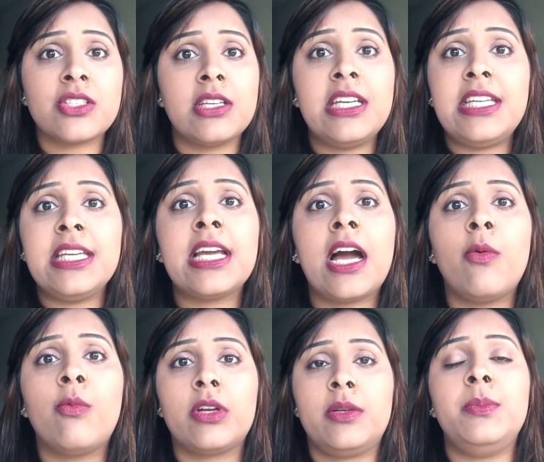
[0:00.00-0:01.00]
eating a
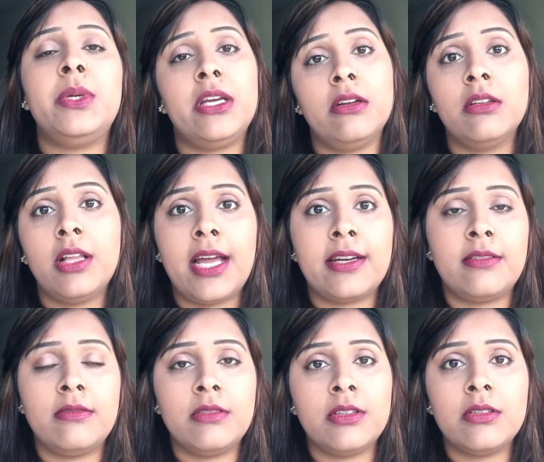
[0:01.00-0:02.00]
one meal at
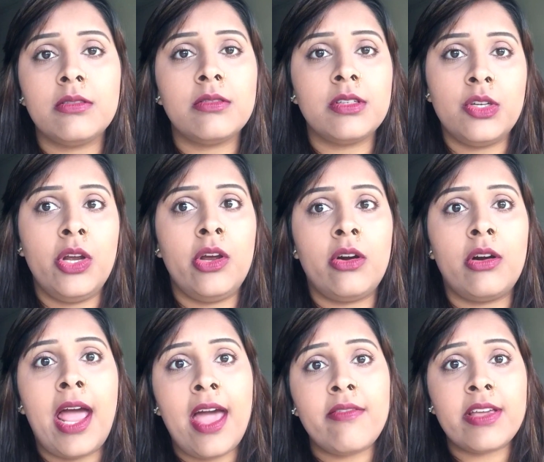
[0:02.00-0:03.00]
you're
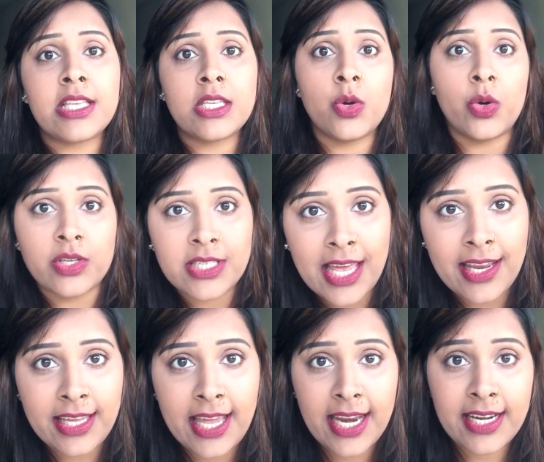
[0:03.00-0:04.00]
having your
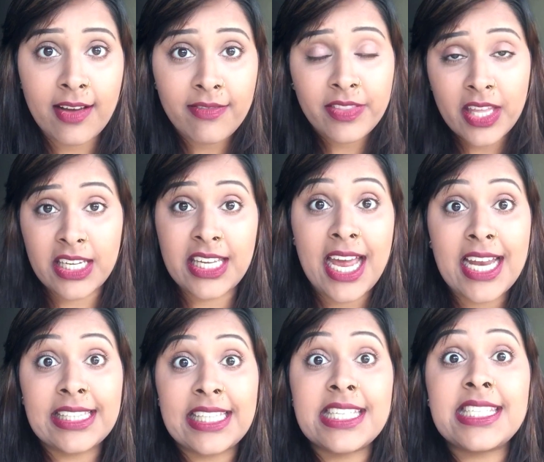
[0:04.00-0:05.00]
sahri and aftari
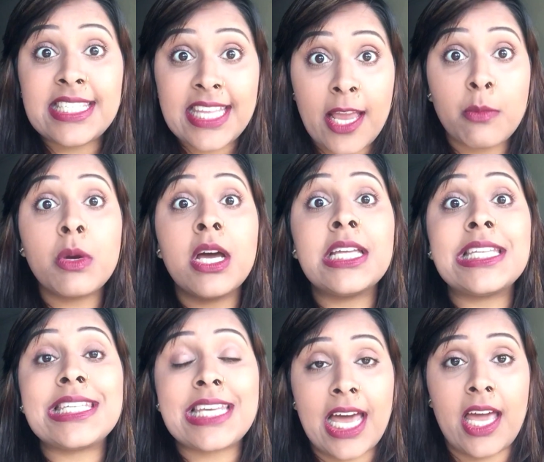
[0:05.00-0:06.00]
at the same
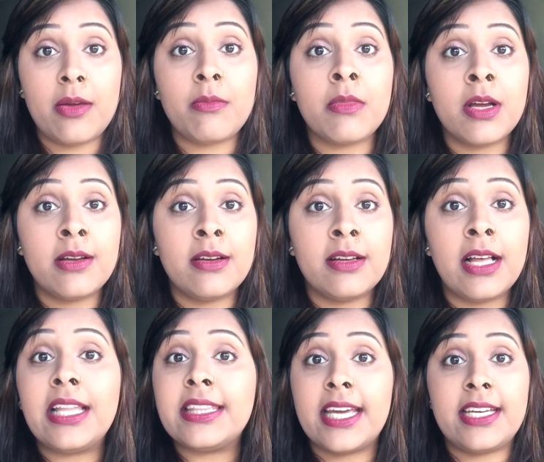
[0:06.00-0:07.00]
time
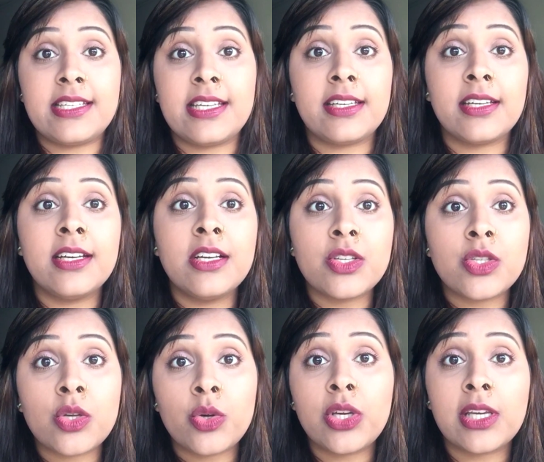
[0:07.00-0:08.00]
and that is it
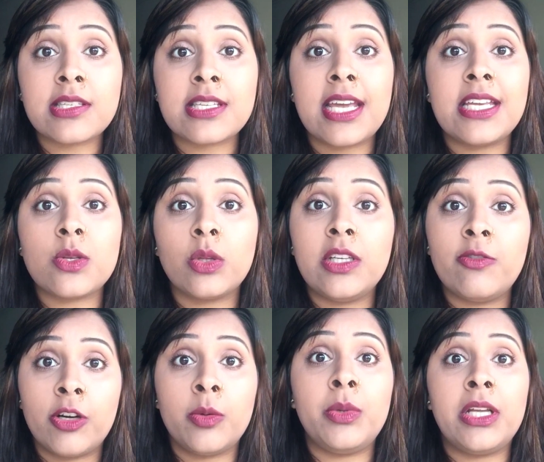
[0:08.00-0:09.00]
so you can say it's only
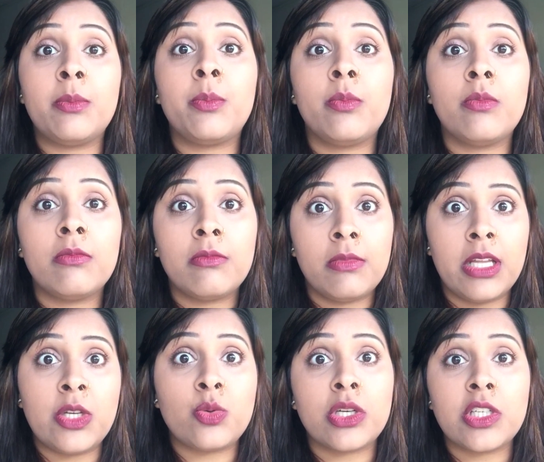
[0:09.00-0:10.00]
one meal
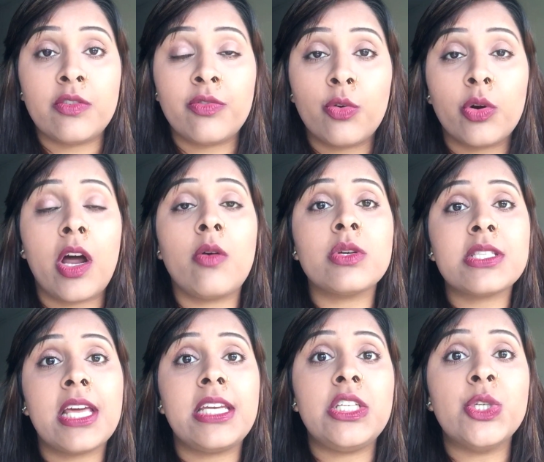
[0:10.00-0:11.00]
in 24 hours
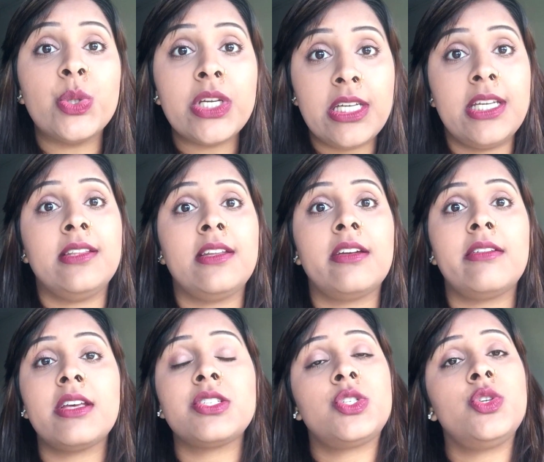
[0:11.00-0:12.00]
that you eat and the
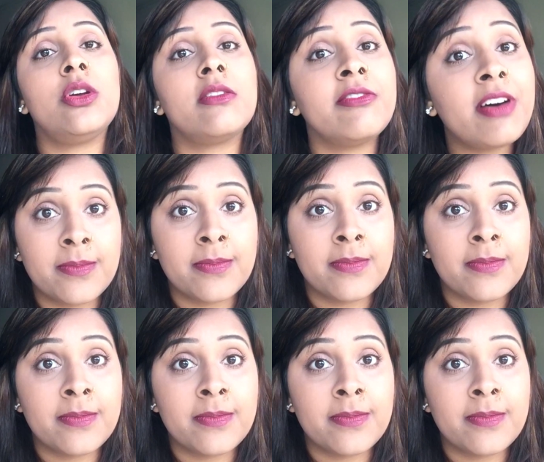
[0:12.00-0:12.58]
rest you are fine